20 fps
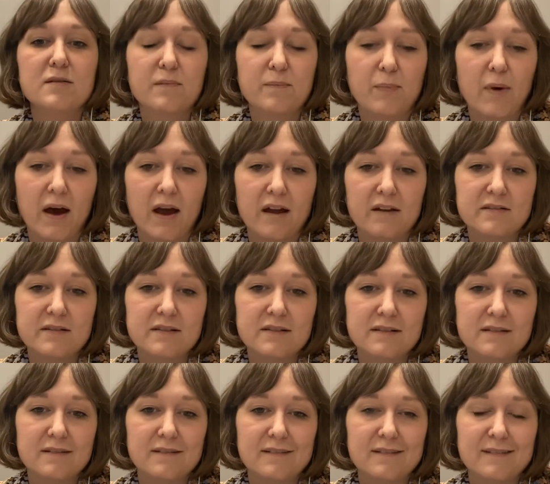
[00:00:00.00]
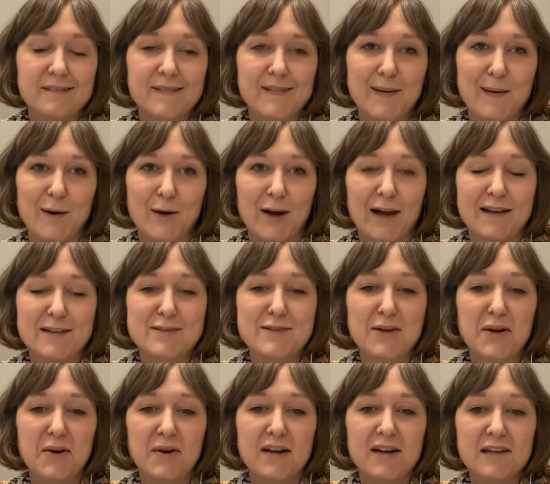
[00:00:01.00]
But, all right,
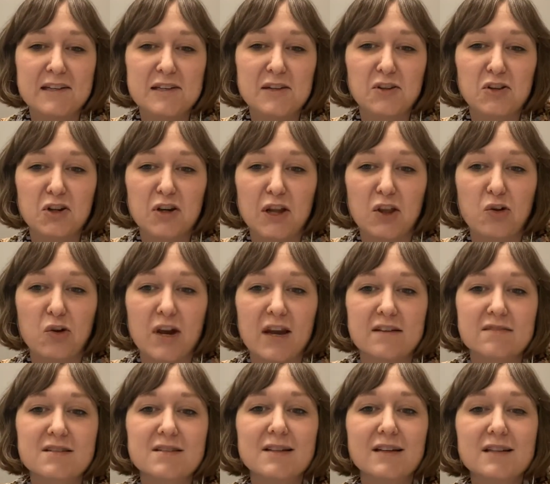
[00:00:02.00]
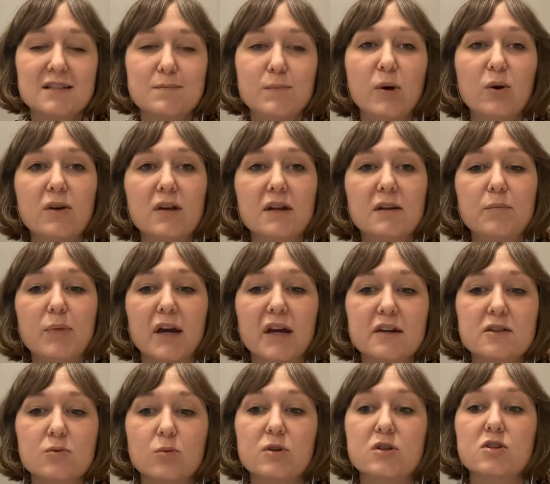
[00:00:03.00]
so in 1933, 6 million
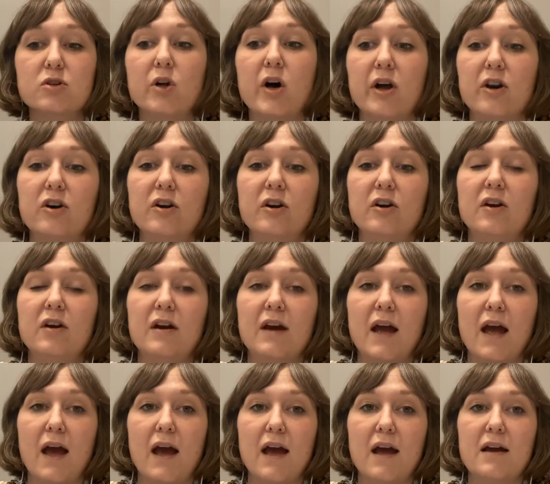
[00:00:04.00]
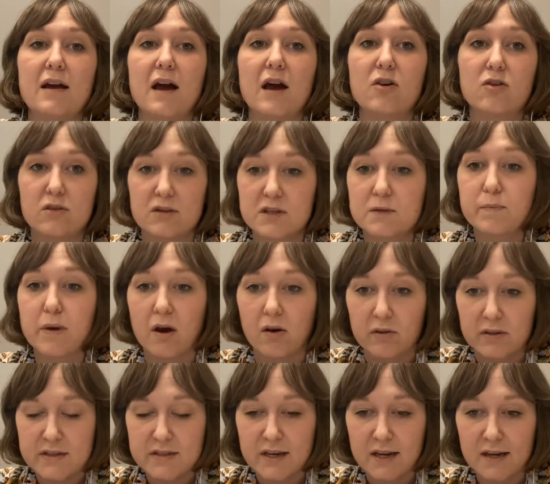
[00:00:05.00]
pigs were slaughtered under this
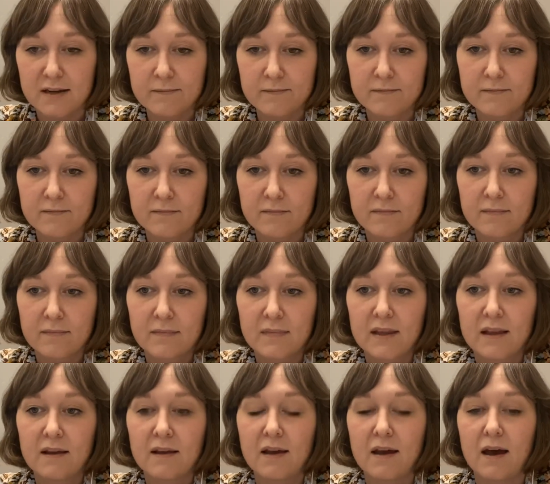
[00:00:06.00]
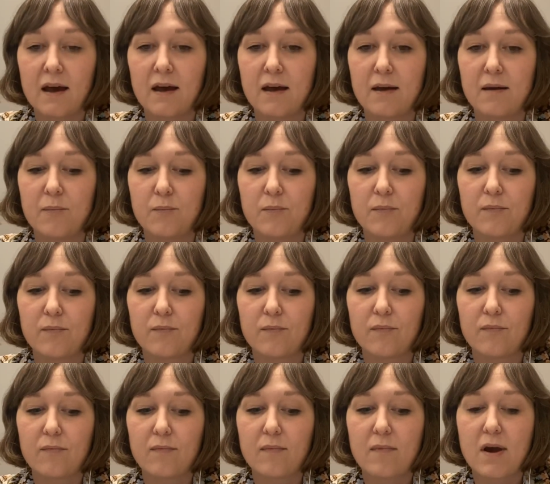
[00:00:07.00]
policy.
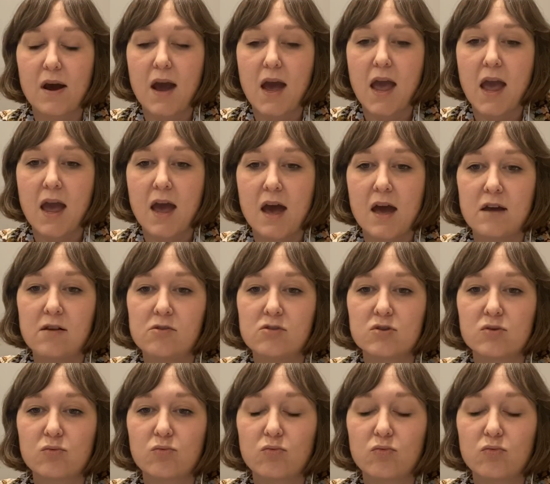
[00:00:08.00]
And